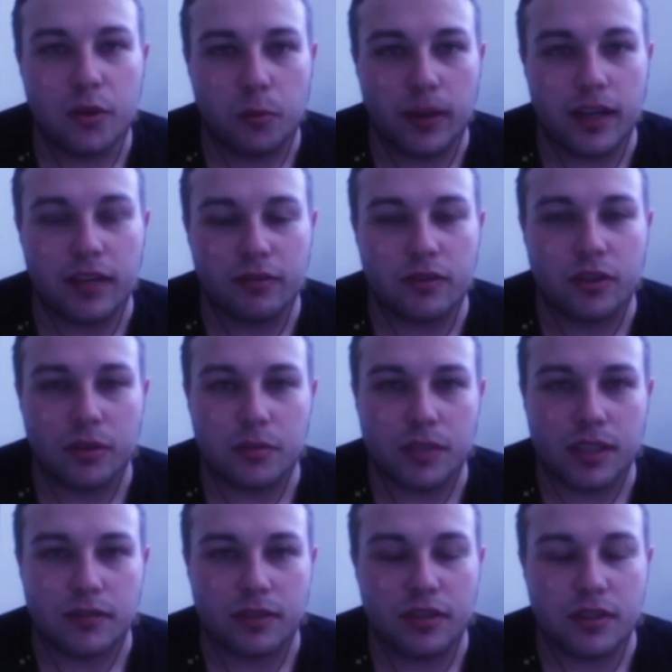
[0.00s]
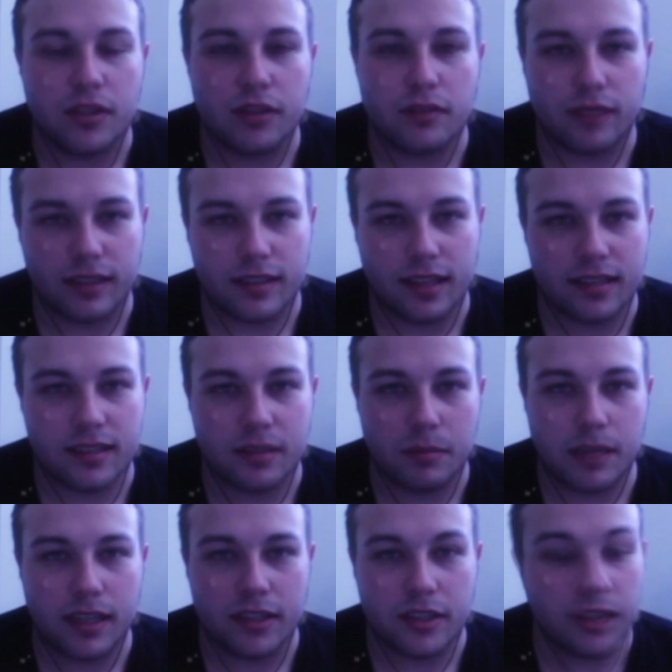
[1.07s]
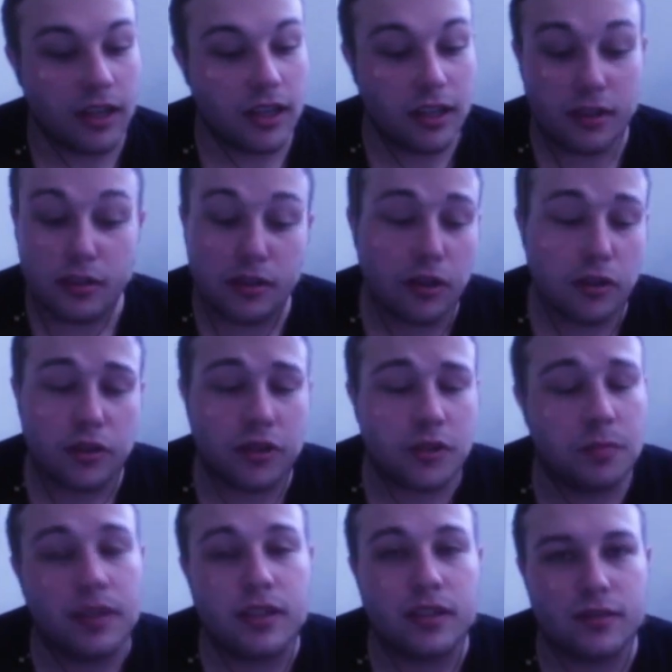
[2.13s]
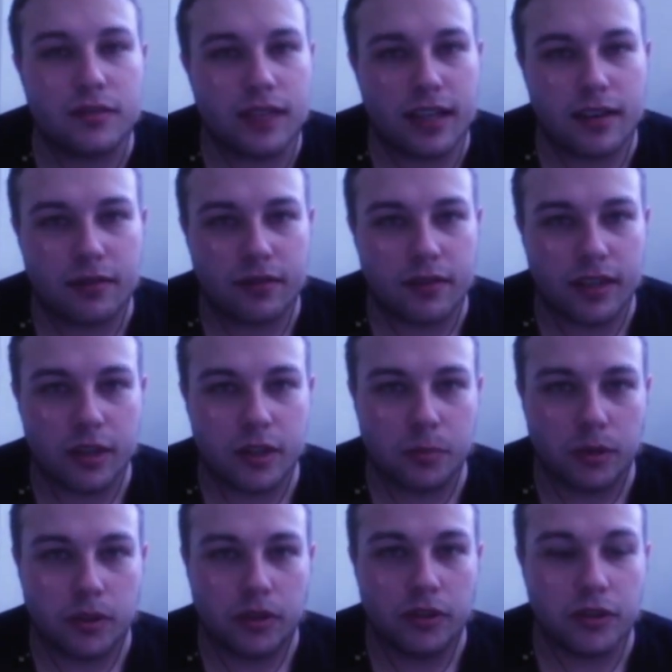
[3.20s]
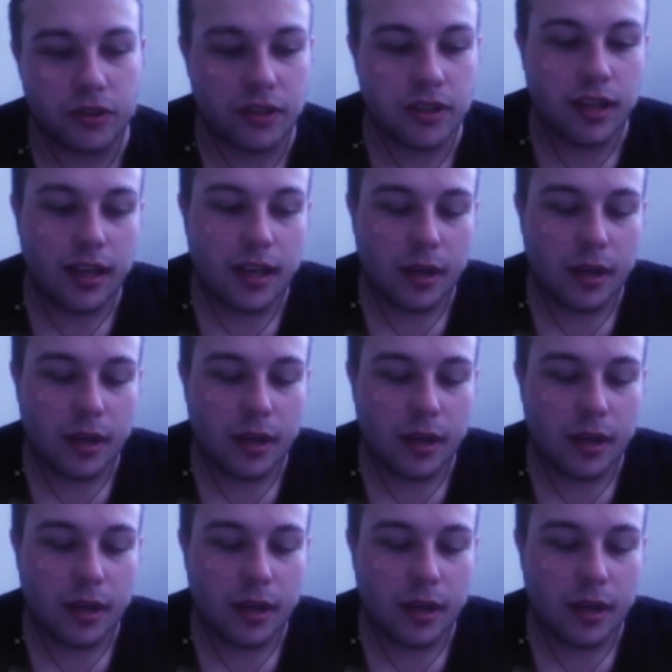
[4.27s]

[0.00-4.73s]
Wigan have got themselves another fantastic manager. And not just because of that FA Cup run, just